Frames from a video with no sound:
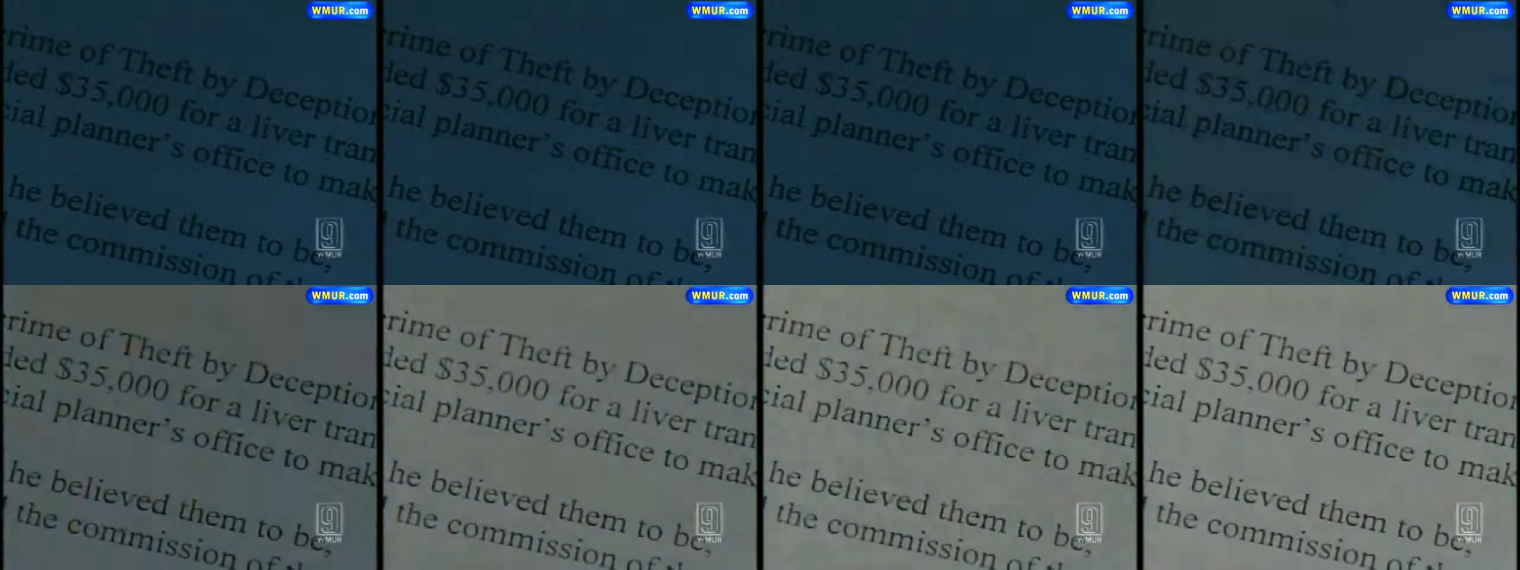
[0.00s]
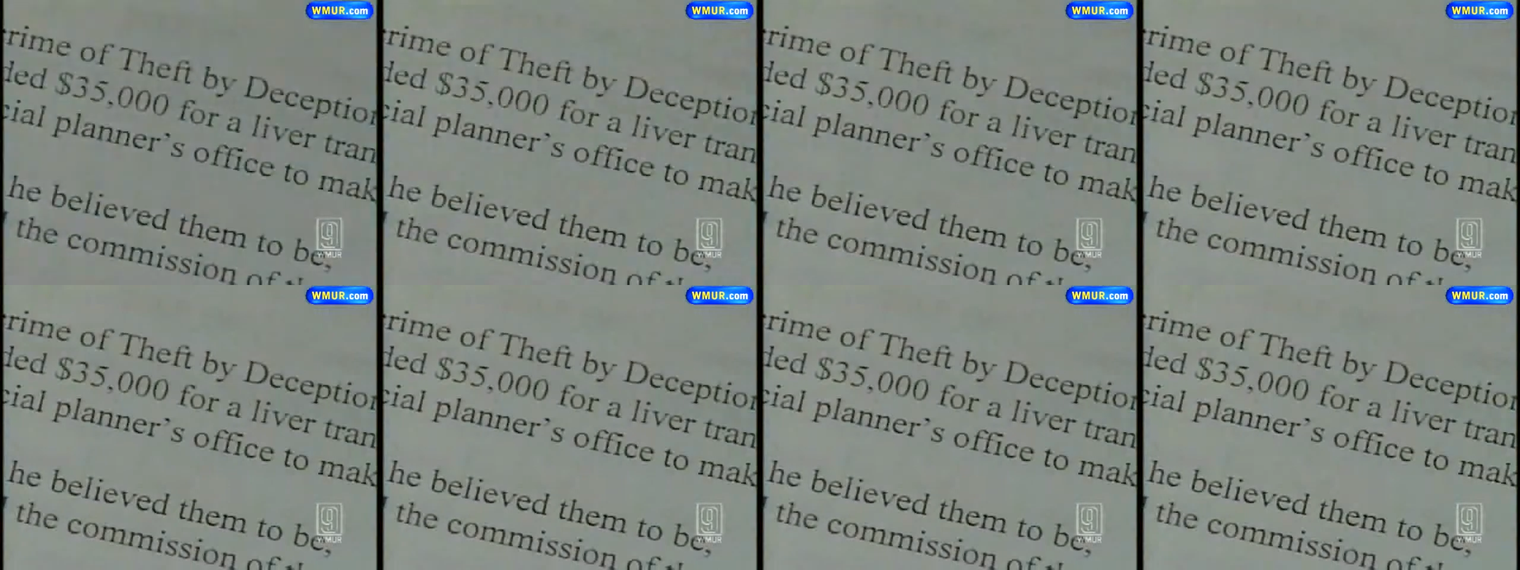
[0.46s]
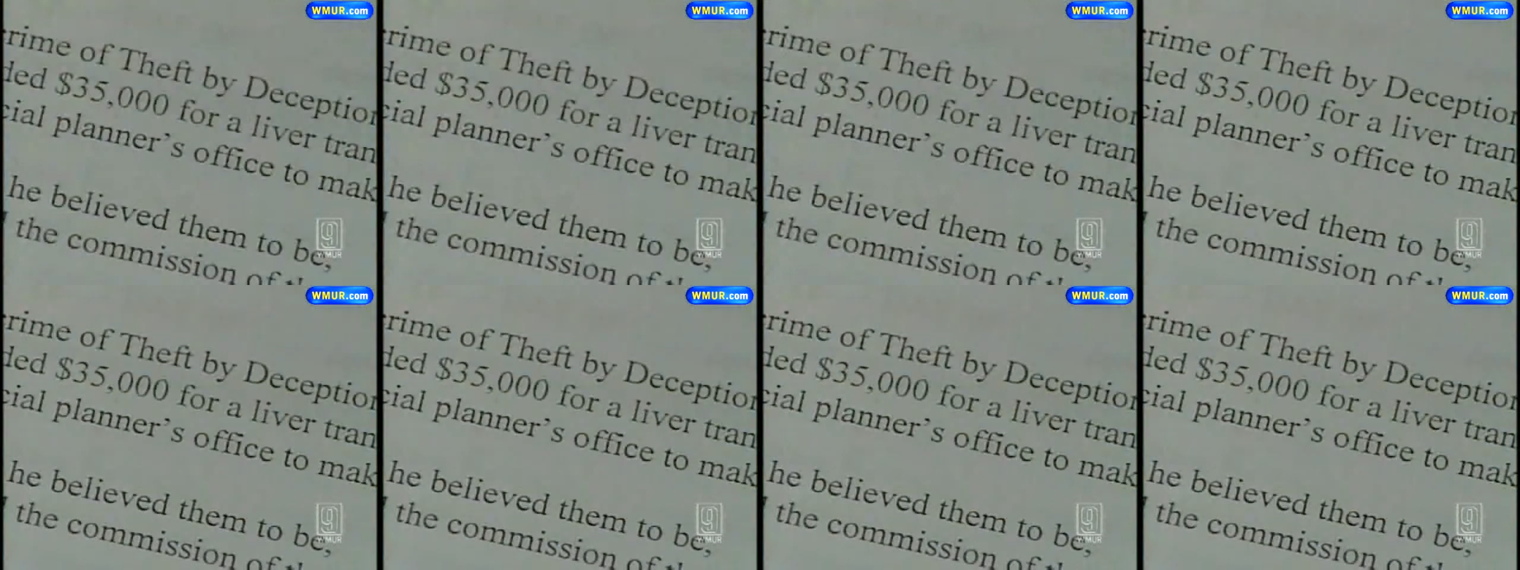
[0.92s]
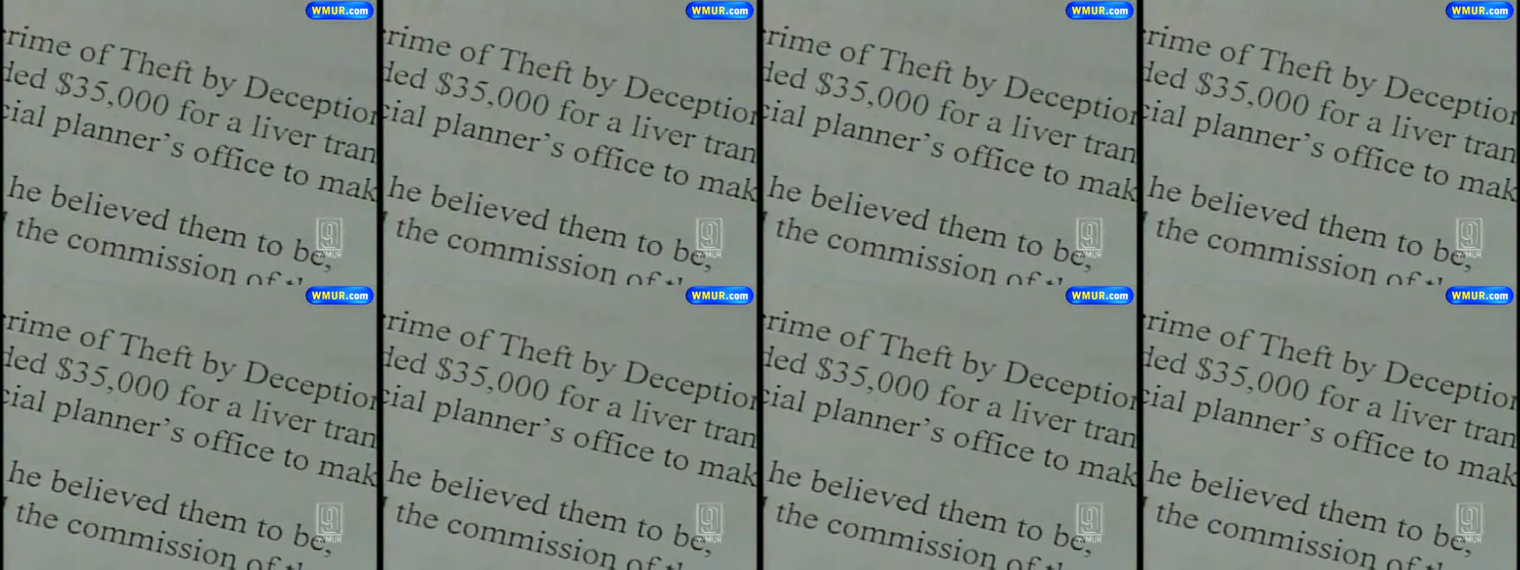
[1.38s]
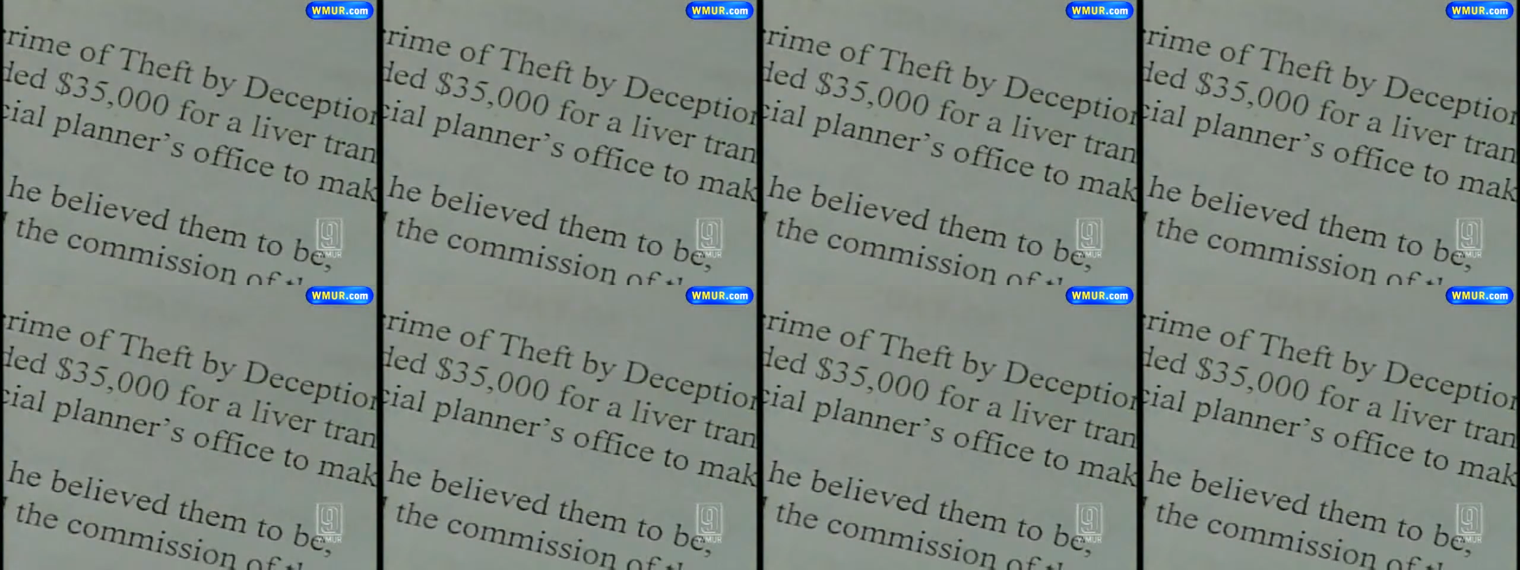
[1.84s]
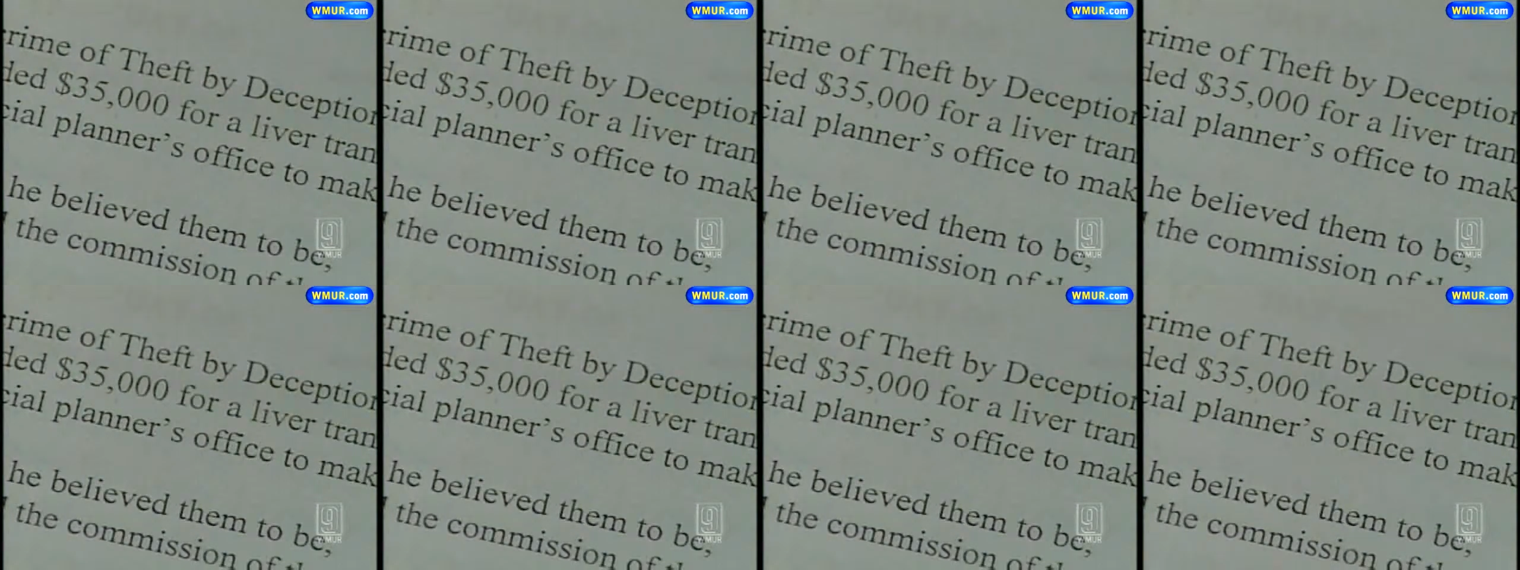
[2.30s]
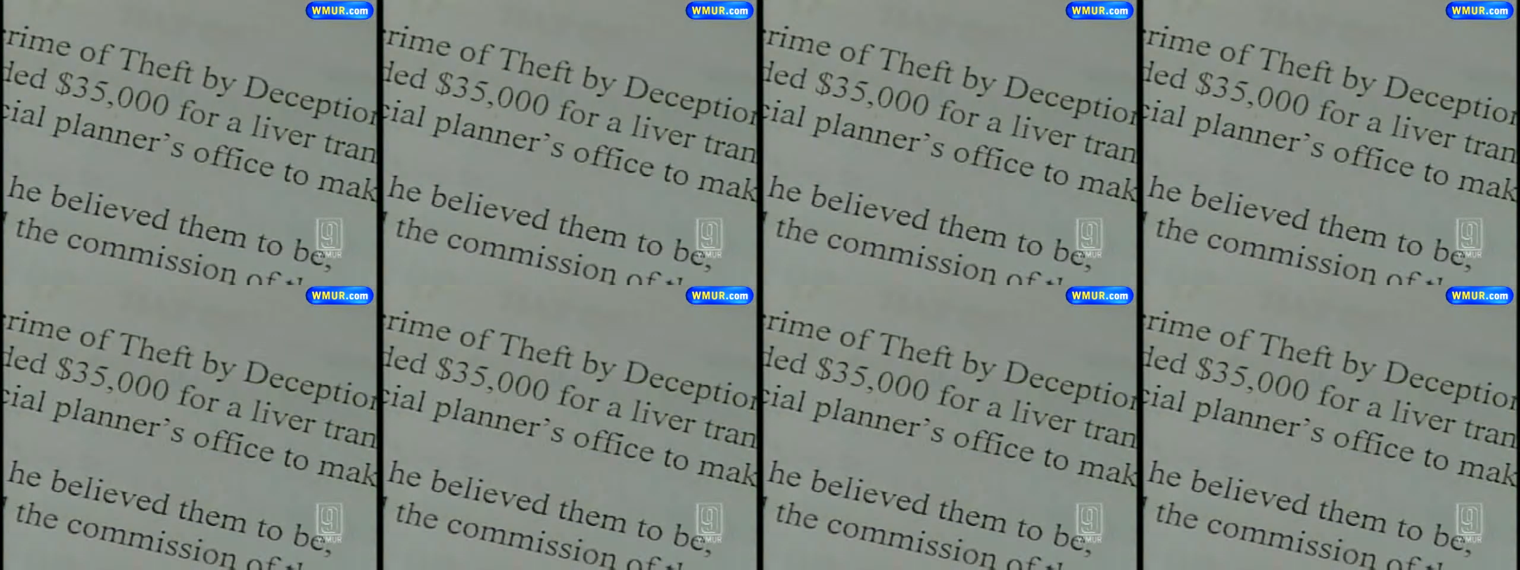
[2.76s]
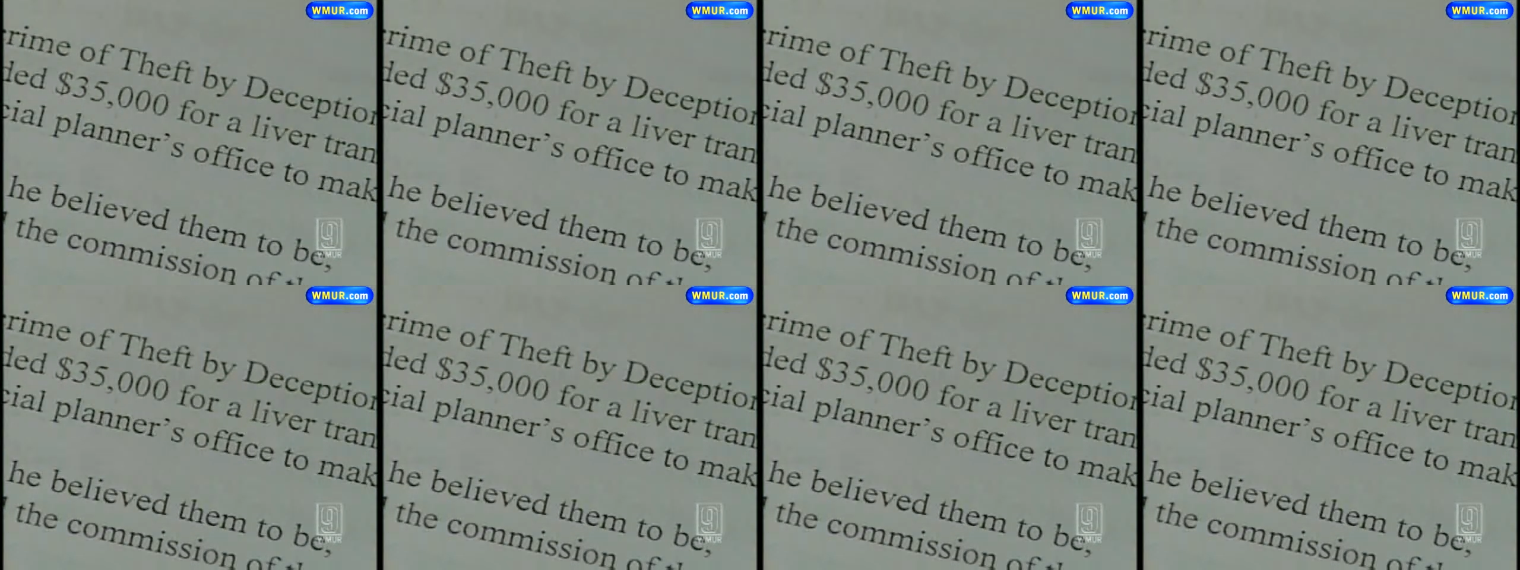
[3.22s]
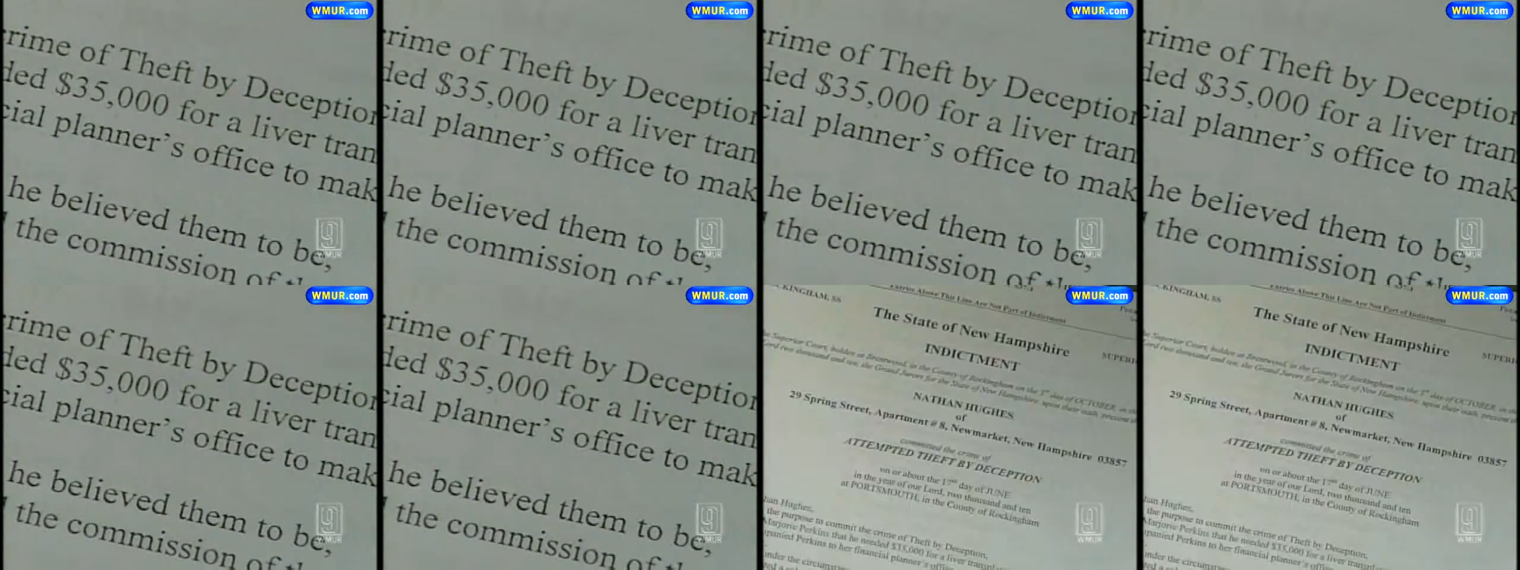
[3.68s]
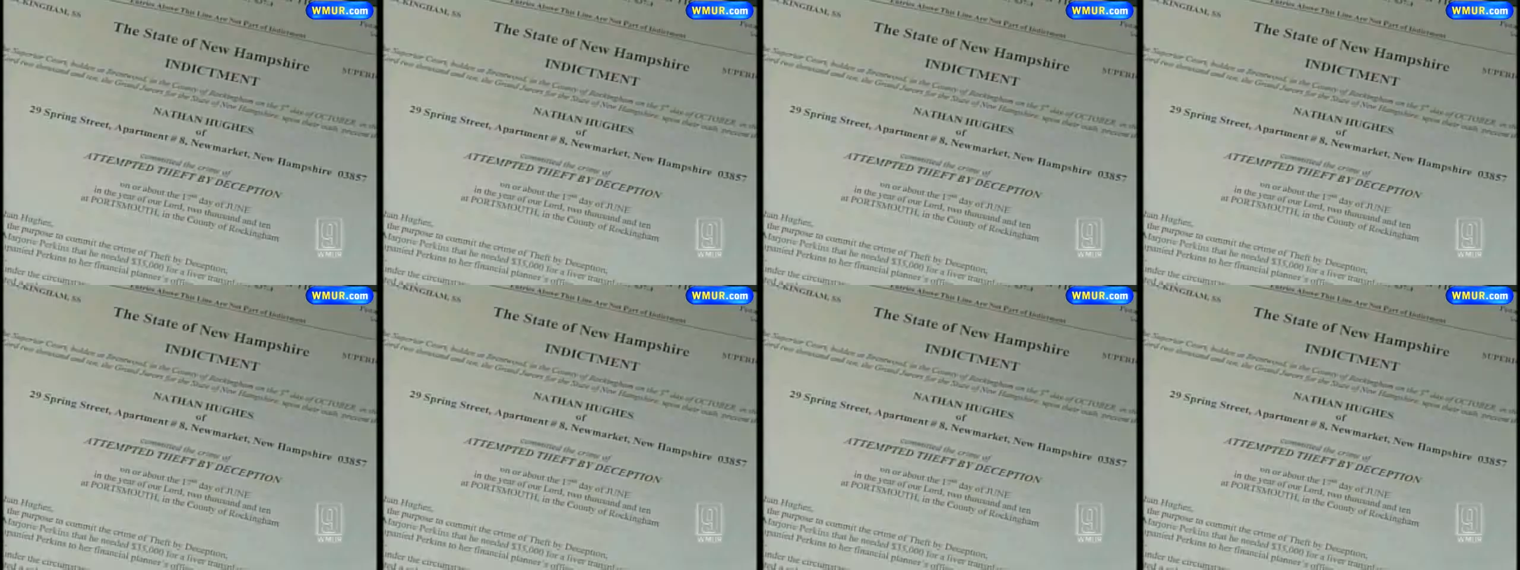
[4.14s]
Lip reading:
Nobody's mouth can be seen.